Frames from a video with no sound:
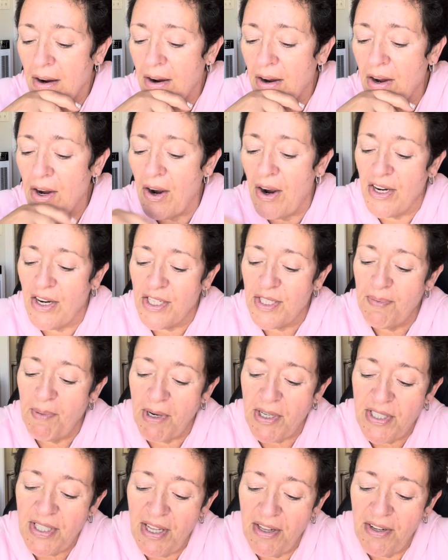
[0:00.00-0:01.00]
gosh,
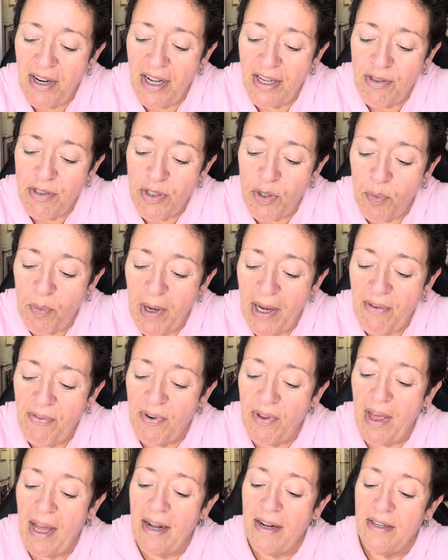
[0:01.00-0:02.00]
Marcel and I used to wait
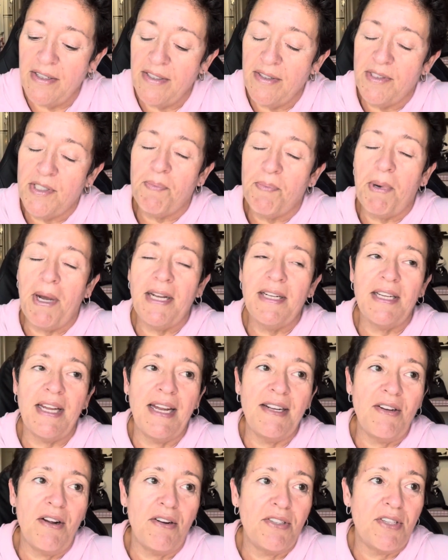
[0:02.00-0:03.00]
for that spiked
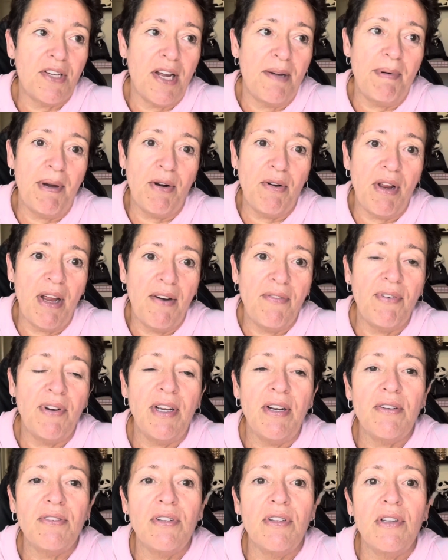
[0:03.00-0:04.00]
eggnog to come out every
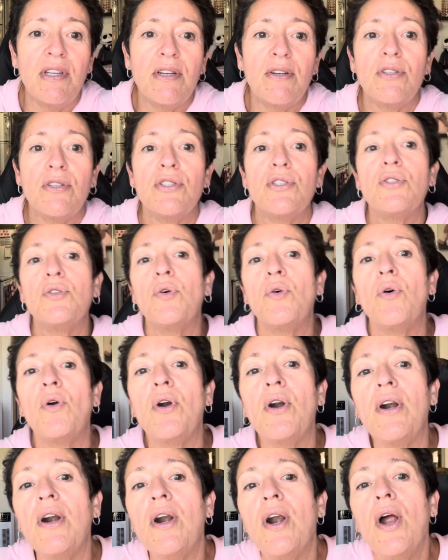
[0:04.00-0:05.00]
year at the liquor
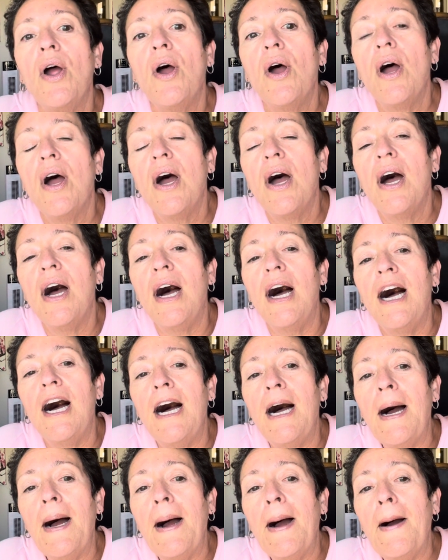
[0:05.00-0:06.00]
store.
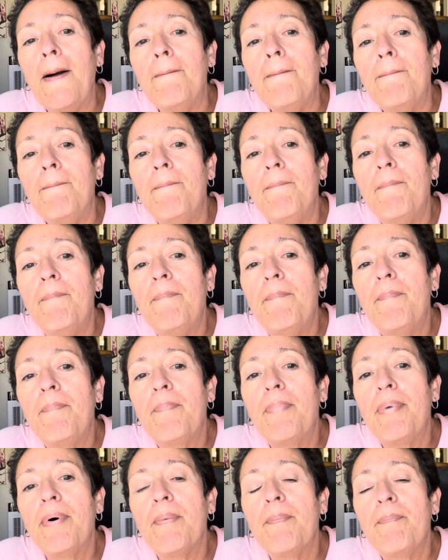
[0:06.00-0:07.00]
Um,
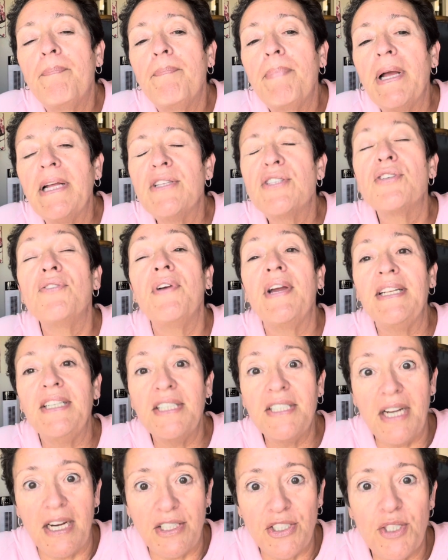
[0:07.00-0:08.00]
Pennsylvania
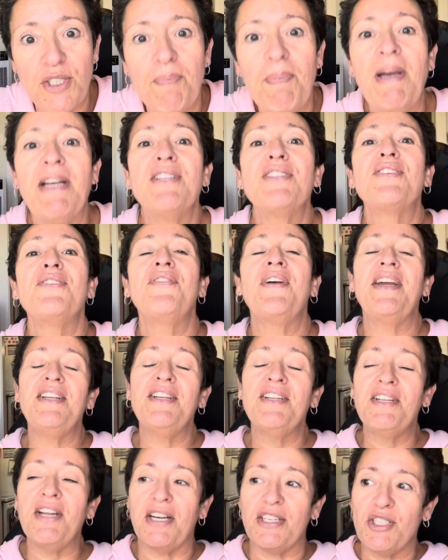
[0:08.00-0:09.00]
Dutch,
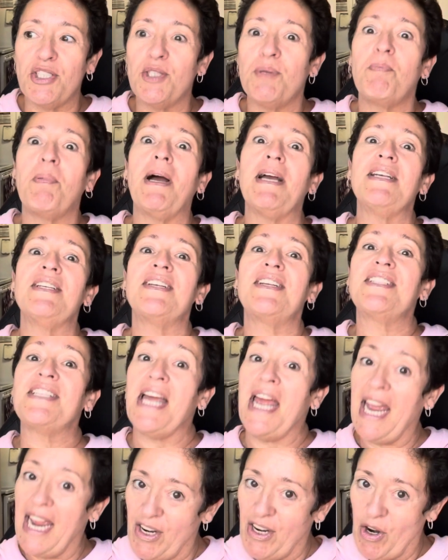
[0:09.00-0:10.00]
Pennsylvania Dutch spiked
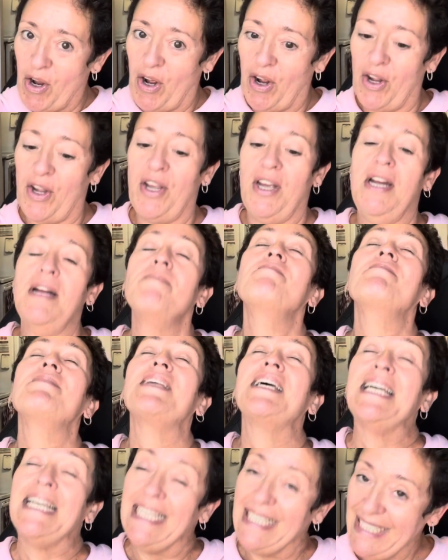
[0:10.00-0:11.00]
eggnog.
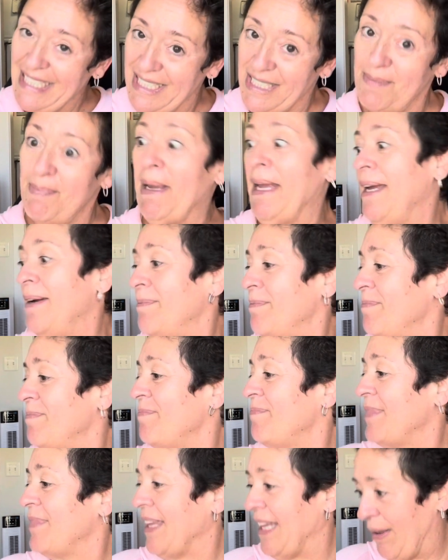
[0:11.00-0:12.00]
Yes, ma'am.
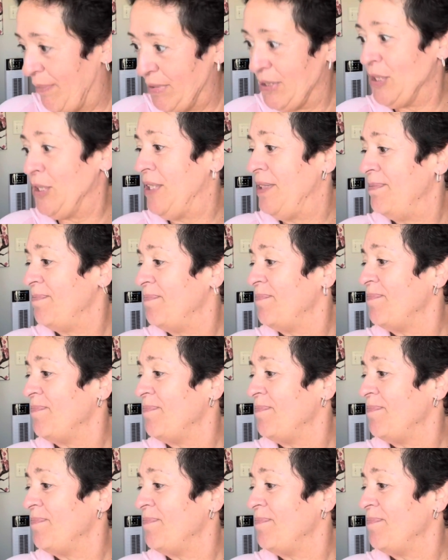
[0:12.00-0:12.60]
It was good.